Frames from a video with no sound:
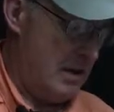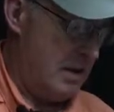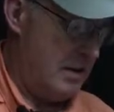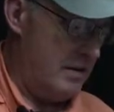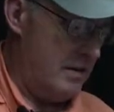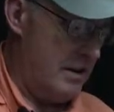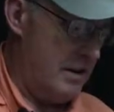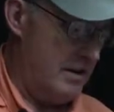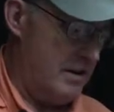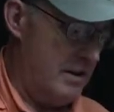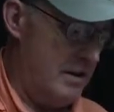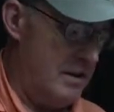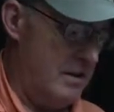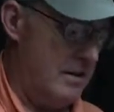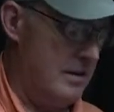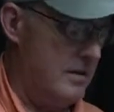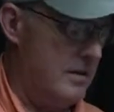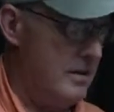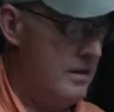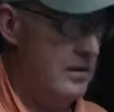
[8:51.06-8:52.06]
And then
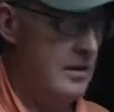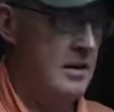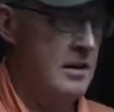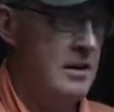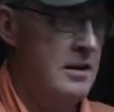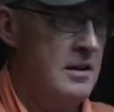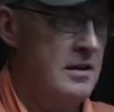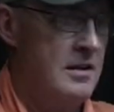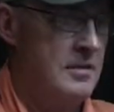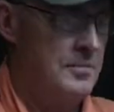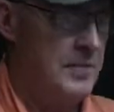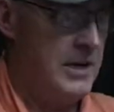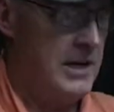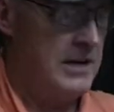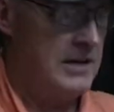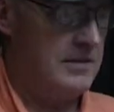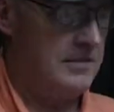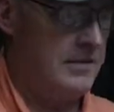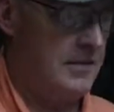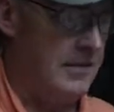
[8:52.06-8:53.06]
the
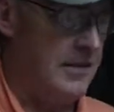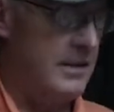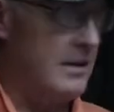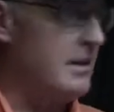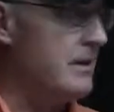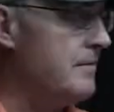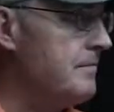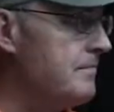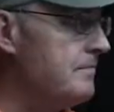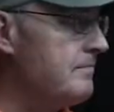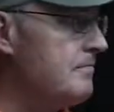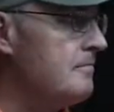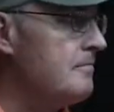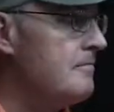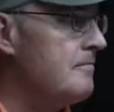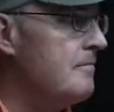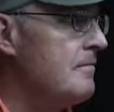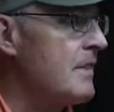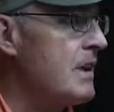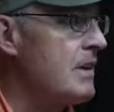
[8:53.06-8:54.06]
piece for
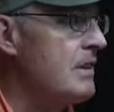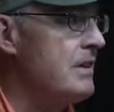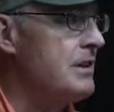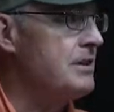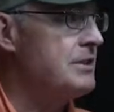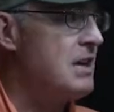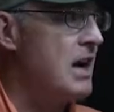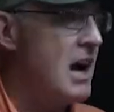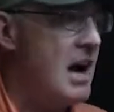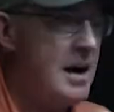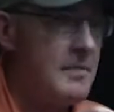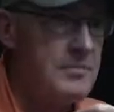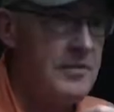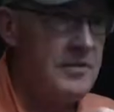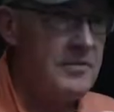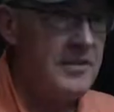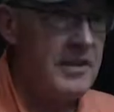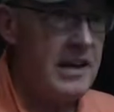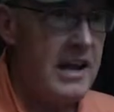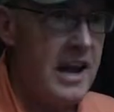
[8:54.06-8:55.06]
the top
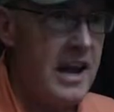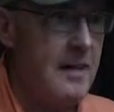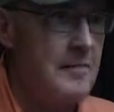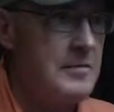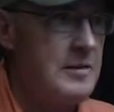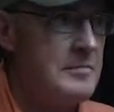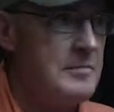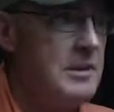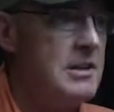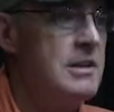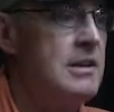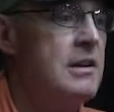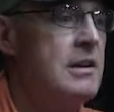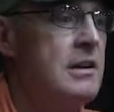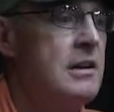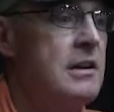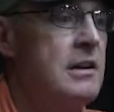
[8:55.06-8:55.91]
of the abdomen